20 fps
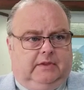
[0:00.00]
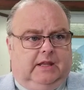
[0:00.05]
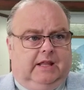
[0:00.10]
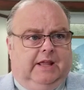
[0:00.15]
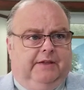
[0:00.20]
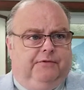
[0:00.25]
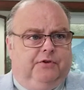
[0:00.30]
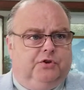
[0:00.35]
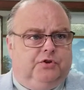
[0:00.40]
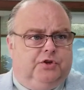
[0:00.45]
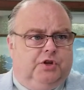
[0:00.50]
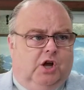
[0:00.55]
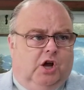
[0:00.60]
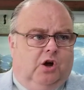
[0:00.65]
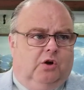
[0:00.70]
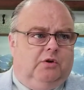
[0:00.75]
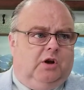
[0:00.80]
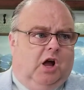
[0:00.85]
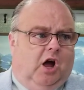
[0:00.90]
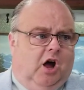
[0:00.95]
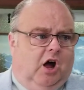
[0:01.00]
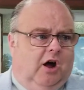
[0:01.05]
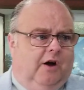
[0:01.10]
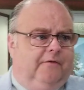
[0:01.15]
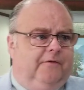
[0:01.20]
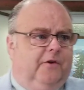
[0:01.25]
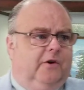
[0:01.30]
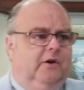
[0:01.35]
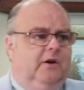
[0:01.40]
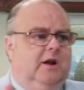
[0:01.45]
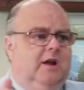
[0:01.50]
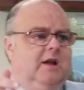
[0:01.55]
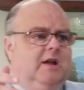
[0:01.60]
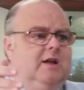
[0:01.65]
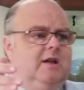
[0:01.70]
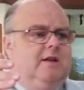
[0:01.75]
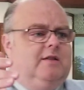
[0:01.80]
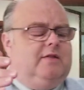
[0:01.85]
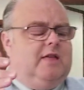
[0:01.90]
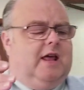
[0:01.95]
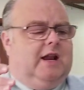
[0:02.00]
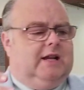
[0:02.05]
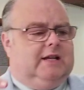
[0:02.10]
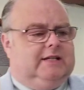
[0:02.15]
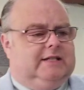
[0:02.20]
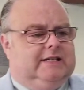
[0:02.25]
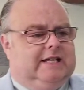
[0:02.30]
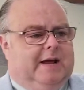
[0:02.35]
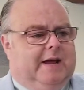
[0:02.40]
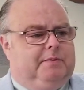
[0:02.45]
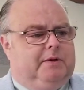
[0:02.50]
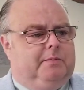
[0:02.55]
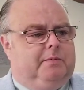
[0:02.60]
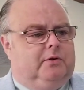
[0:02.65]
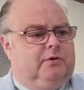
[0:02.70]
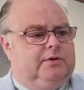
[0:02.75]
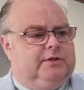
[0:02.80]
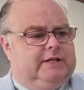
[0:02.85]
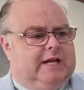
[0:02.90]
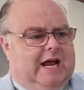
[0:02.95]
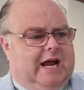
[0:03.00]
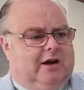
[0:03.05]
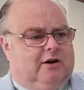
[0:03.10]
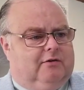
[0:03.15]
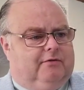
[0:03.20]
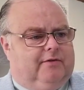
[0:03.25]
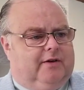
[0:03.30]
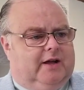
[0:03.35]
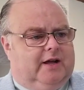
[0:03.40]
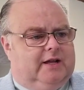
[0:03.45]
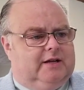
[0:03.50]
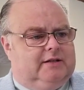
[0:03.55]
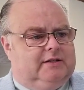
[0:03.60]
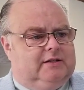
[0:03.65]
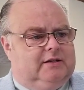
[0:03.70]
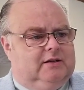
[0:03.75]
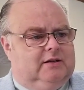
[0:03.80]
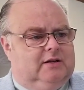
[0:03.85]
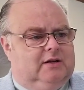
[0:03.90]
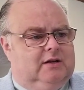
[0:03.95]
if you don't offer that acceptable sacrifice,